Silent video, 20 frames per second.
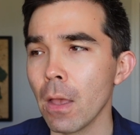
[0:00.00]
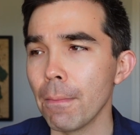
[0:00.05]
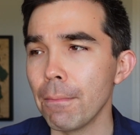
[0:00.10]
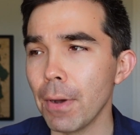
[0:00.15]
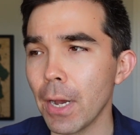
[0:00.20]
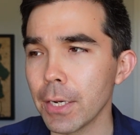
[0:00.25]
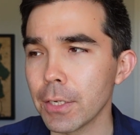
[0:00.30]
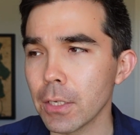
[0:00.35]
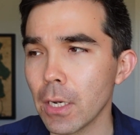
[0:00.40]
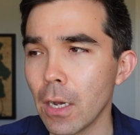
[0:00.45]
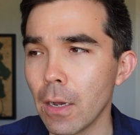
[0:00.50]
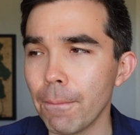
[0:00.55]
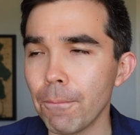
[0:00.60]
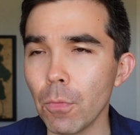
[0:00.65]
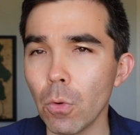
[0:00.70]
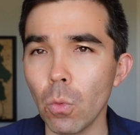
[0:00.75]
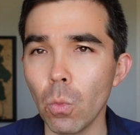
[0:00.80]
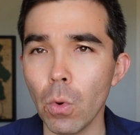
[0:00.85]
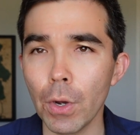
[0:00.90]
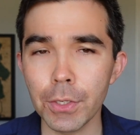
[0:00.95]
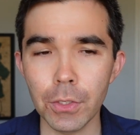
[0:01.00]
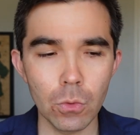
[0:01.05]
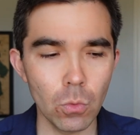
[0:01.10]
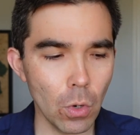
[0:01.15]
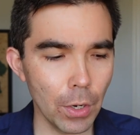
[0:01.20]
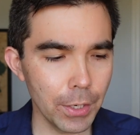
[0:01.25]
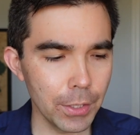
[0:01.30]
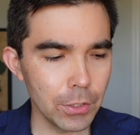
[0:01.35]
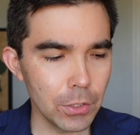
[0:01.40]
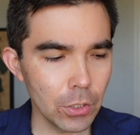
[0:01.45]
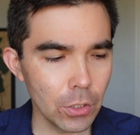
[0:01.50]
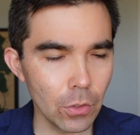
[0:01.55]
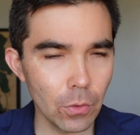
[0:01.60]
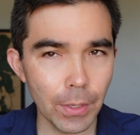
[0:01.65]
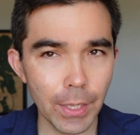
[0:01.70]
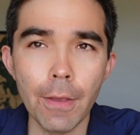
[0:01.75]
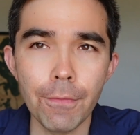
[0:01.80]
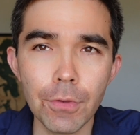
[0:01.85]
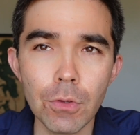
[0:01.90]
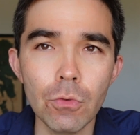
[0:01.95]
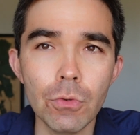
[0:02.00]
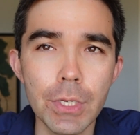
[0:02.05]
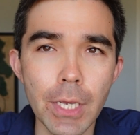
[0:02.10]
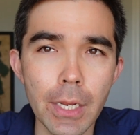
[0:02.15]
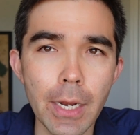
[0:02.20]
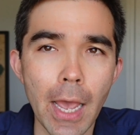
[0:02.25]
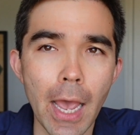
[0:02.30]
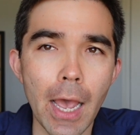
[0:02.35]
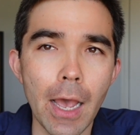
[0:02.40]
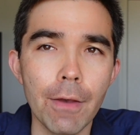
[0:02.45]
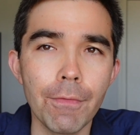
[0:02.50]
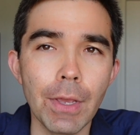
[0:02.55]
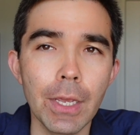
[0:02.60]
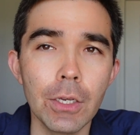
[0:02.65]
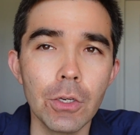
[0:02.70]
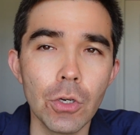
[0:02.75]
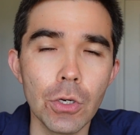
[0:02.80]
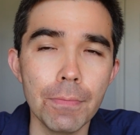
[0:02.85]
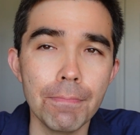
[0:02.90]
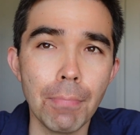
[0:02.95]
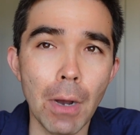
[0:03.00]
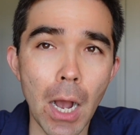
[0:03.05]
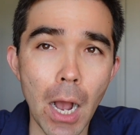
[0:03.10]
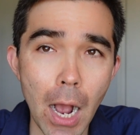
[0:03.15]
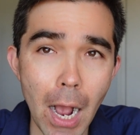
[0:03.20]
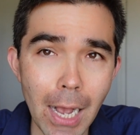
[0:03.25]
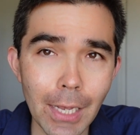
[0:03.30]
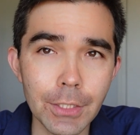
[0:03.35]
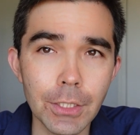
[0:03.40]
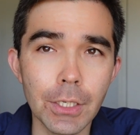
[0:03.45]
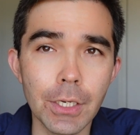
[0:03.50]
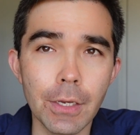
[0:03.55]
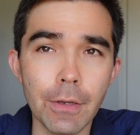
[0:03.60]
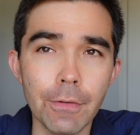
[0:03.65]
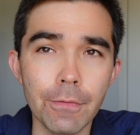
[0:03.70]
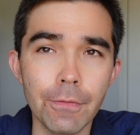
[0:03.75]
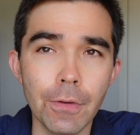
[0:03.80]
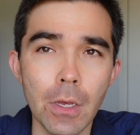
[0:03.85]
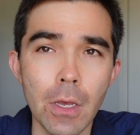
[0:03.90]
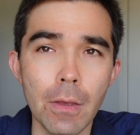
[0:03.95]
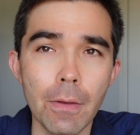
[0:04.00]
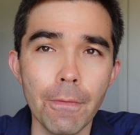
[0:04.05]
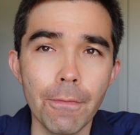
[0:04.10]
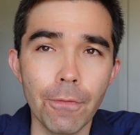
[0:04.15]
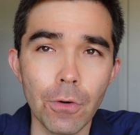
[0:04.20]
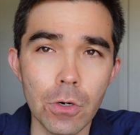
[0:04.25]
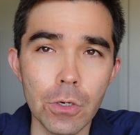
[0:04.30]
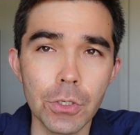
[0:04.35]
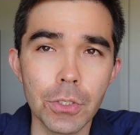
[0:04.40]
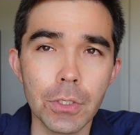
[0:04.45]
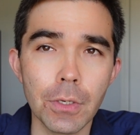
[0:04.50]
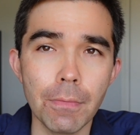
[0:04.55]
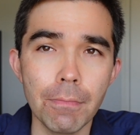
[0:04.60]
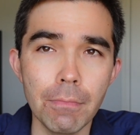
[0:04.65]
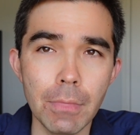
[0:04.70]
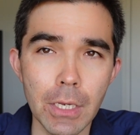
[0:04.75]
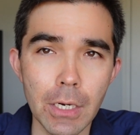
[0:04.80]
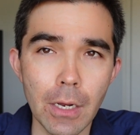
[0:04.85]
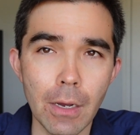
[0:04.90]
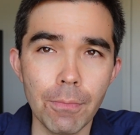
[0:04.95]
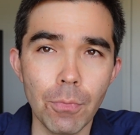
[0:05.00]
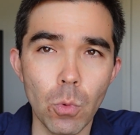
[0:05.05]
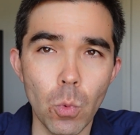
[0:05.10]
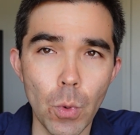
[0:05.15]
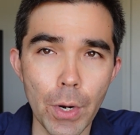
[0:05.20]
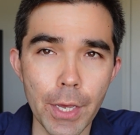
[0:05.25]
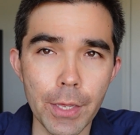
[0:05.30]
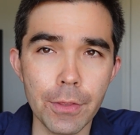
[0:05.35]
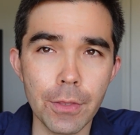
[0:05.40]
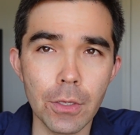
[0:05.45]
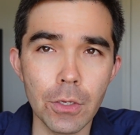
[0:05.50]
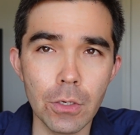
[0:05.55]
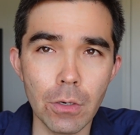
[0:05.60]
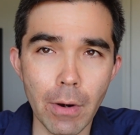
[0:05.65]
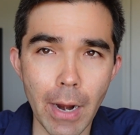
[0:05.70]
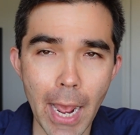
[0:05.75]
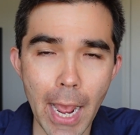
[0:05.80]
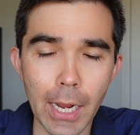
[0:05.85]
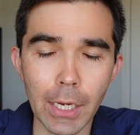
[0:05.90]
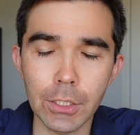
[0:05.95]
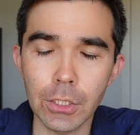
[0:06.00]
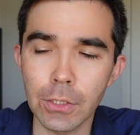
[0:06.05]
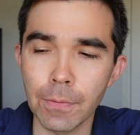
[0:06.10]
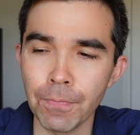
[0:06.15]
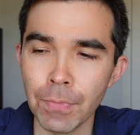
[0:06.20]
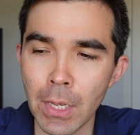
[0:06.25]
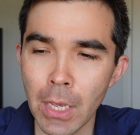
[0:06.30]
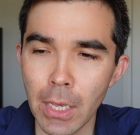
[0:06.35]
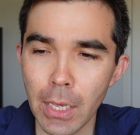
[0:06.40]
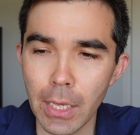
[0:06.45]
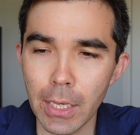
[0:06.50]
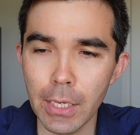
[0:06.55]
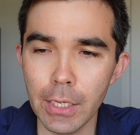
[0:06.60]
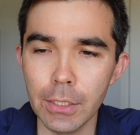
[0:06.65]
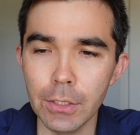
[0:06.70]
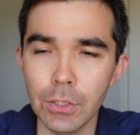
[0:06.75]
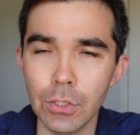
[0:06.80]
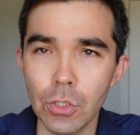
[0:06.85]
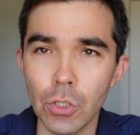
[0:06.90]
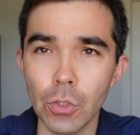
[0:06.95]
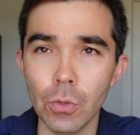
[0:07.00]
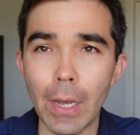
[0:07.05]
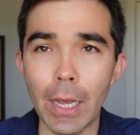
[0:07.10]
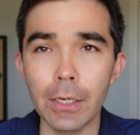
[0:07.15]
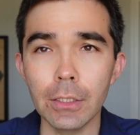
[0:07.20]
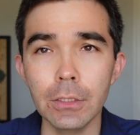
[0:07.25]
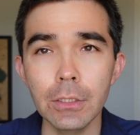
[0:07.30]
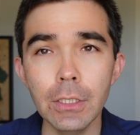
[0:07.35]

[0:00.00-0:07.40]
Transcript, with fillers: But, um, what you want to do, if you did have a good positive first meetup with your ex, is to at